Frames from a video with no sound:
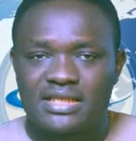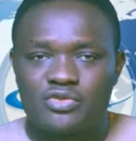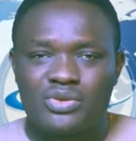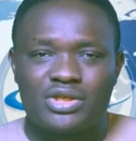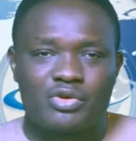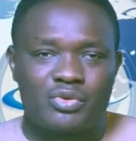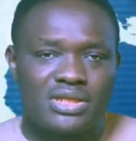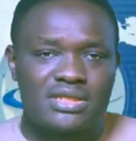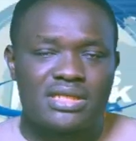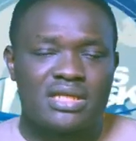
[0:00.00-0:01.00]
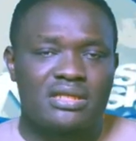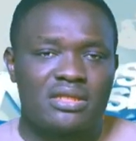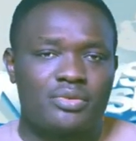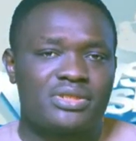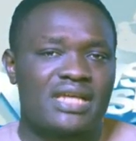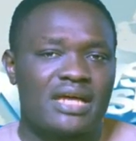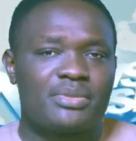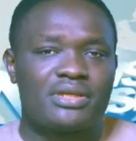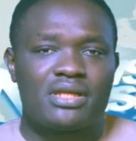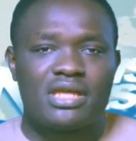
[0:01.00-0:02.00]
to increase the
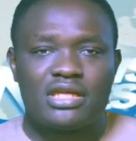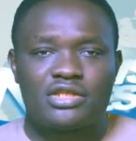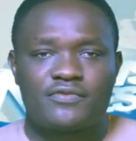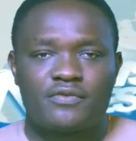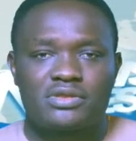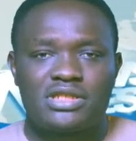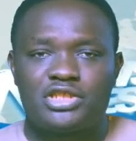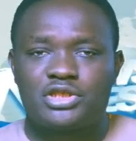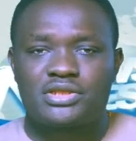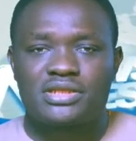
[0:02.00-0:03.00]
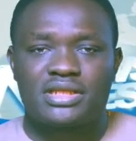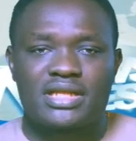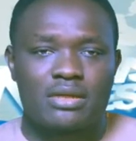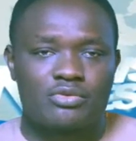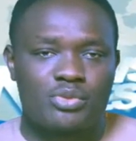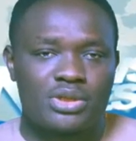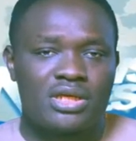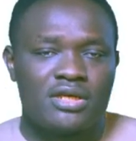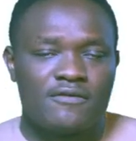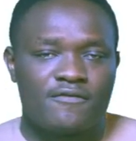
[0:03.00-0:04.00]
retirement age for teachers in the country
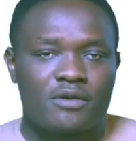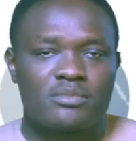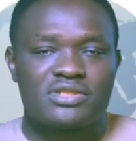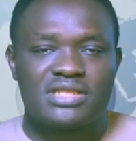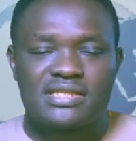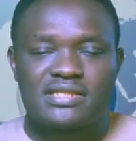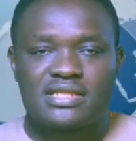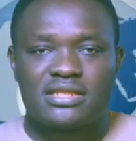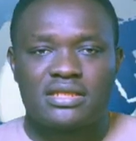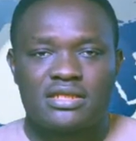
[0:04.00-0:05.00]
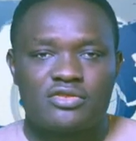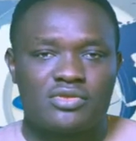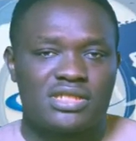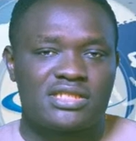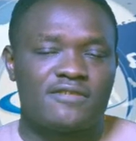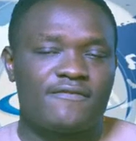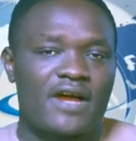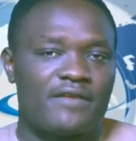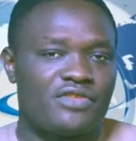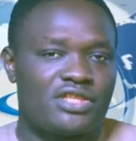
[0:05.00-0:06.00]
from 60 to
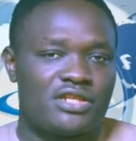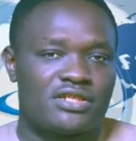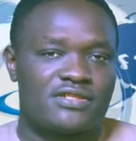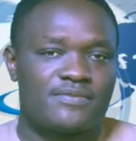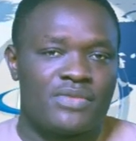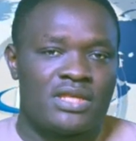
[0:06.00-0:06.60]
65 years.